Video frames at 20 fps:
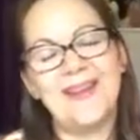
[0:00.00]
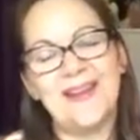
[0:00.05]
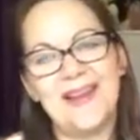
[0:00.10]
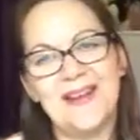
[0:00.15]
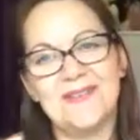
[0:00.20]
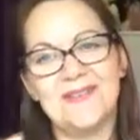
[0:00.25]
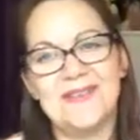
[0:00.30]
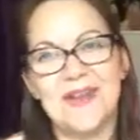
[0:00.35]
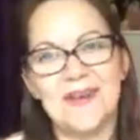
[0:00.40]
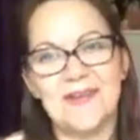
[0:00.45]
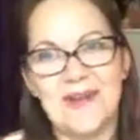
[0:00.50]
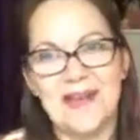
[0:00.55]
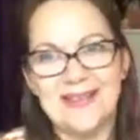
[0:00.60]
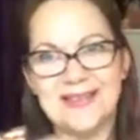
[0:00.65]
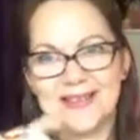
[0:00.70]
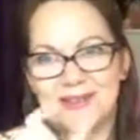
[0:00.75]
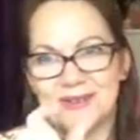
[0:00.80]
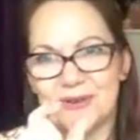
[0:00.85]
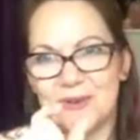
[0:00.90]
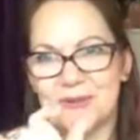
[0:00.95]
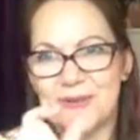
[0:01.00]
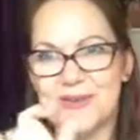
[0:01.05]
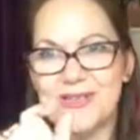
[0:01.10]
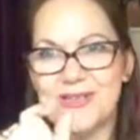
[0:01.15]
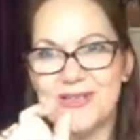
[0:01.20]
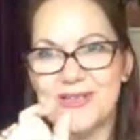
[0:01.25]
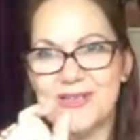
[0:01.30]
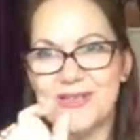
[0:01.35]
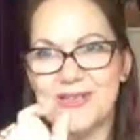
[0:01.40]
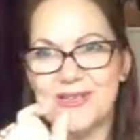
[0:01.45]
So there's
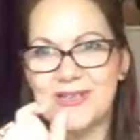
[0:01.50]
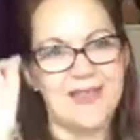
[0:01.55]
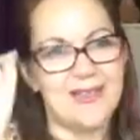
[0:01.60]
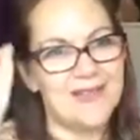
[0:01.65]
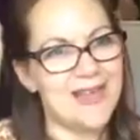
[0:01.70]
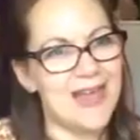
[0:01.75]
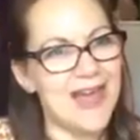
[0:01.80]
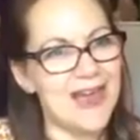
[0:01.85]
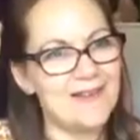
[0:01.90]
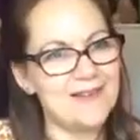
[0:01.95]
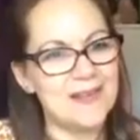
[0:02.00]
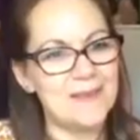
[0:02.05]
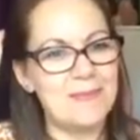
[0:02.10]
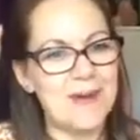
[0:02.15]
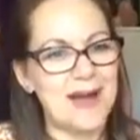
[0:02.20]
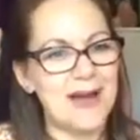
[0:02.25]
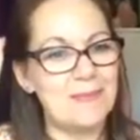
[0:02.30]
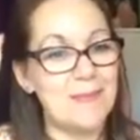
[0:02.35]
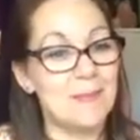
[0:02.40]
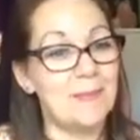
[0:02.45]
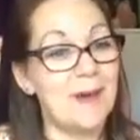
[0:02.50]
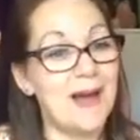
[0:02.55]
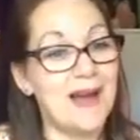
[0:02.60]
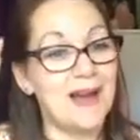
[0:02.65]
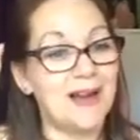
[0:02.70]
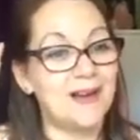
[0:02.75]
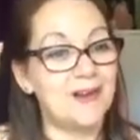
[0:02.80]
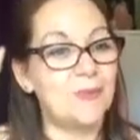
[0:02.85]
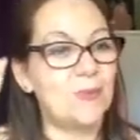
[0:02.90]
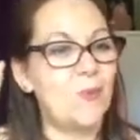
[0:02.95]
always something there in the back of my
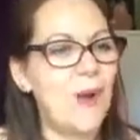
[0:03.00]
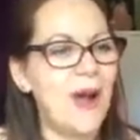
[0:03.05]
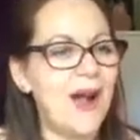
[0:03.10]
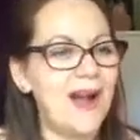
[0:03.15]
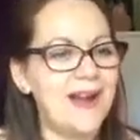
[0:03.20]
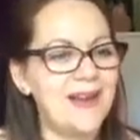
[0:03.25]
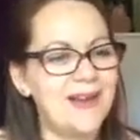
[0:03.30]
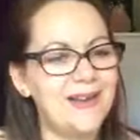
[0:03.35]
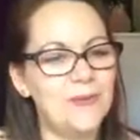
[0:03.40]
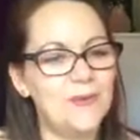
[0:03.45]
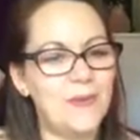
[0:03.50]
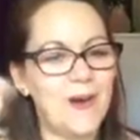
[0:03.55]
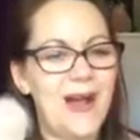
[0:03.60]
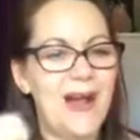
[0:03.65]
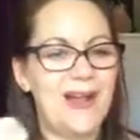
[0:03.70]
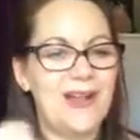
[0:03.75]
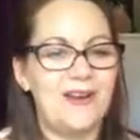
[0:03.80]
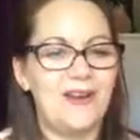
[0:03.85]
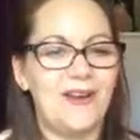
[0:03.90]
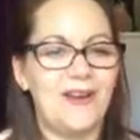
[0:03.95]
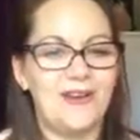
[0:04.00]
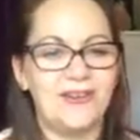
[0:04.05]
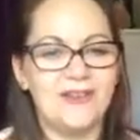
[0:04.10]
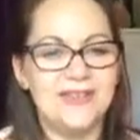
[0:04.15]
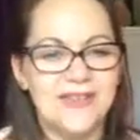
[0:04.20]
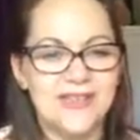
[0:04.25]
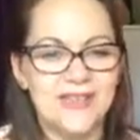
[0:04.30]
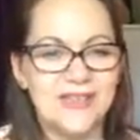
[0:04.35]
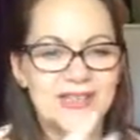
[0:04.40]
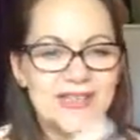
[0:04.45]
mind. Why
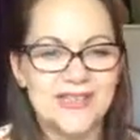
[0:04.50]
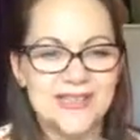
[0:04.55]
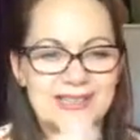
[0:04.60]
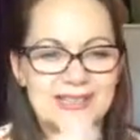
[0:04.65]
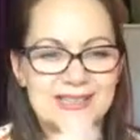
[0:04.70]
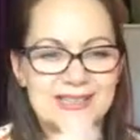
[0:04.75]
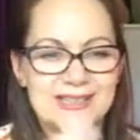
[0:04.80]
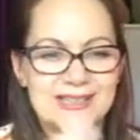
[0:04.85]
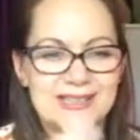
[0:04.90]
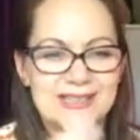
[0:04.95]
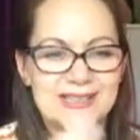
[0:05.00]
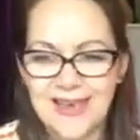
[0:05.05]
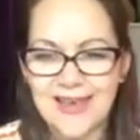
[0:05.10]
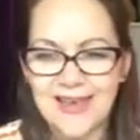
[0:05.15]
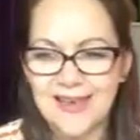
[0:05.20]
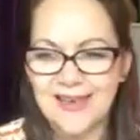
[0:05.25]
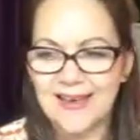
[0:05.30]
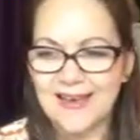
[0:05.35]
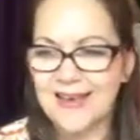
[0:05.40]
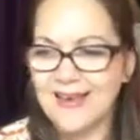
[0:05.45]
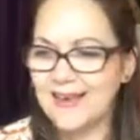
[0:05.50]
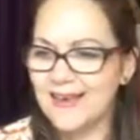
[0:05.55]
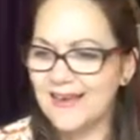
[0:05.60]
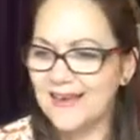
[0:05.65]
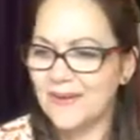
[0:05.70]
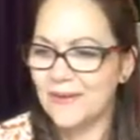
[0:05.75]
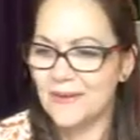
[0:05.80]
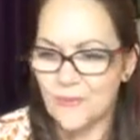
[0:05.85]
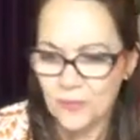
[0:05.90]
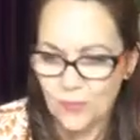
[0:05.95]
can't I just say
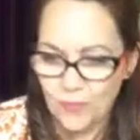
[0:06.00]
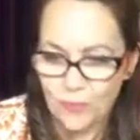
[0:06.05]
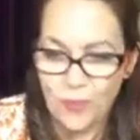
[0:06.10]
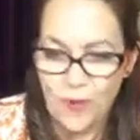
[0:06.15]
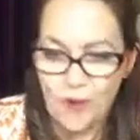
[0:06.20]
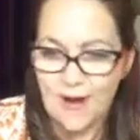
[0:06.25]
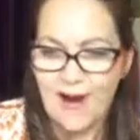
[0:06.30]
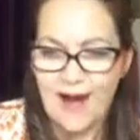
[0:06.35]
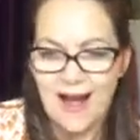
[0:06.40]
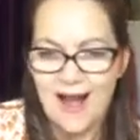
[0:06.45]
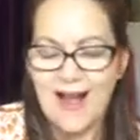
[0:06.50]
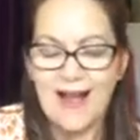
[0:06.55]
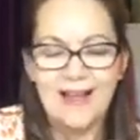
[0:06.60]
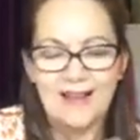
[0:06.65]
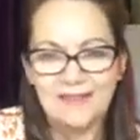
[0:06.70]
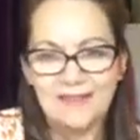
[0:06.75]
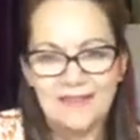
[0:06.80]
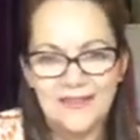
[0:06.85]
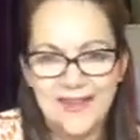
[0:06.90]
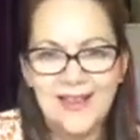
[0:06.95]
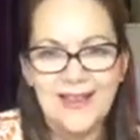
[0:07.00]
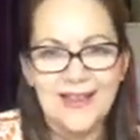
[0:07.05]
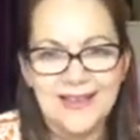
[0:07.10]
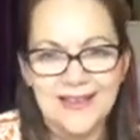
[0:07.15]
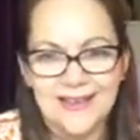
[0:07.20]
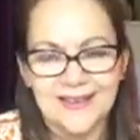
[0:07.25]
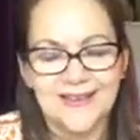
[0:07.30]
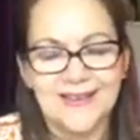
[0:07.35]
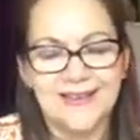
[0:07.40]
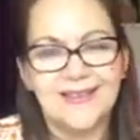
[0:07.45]
what I am
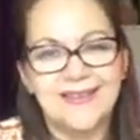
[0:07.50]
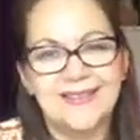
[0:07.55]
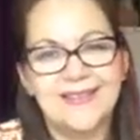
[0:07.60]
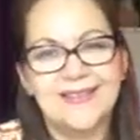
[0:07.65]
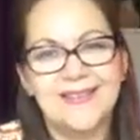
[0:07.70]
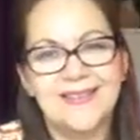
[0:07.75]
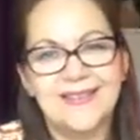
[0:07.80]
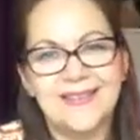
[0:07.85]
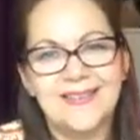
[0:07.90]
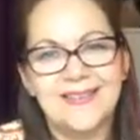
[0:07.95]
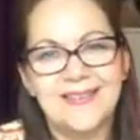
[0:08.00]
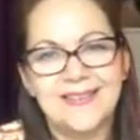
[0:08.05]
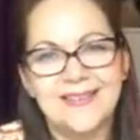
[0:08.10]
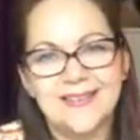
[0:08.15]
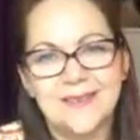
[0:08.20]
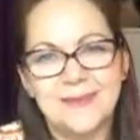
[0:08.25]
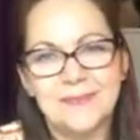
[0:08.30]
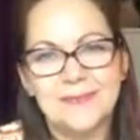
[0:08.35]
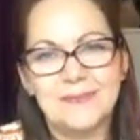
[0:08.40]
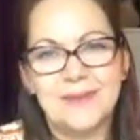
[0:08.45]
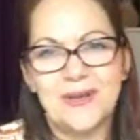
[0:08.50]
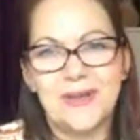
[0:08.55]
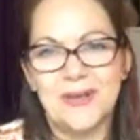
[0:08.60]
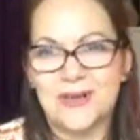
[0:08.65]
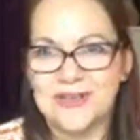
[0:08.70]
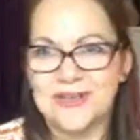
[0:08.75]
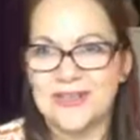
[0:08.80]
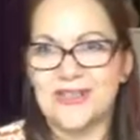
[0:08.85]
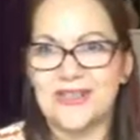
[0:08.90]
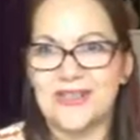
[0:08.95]
feeling?
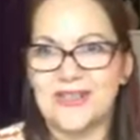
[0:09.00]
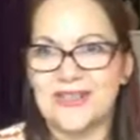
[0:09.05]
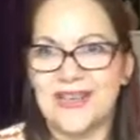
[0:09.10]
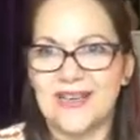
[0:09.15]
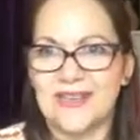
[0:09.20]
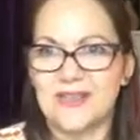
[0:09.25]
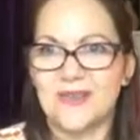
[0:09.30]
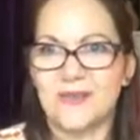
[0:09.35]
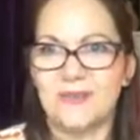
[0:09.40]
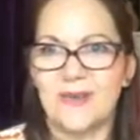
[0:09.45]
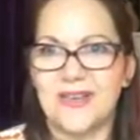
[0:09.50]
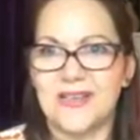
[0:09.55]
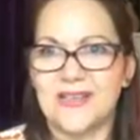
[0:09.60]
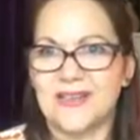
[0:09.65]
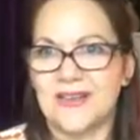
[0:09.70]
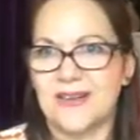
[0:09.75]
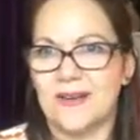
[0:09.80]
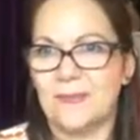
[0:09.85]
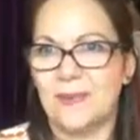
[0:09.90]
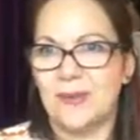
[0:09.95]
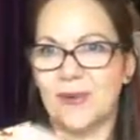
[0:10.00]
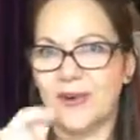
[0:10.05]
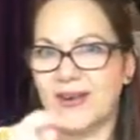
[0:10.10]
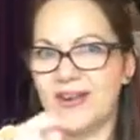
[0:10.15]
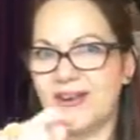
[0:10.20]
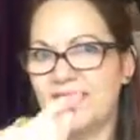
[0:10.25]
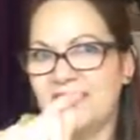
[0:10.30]
Because I just think somebody's going to put a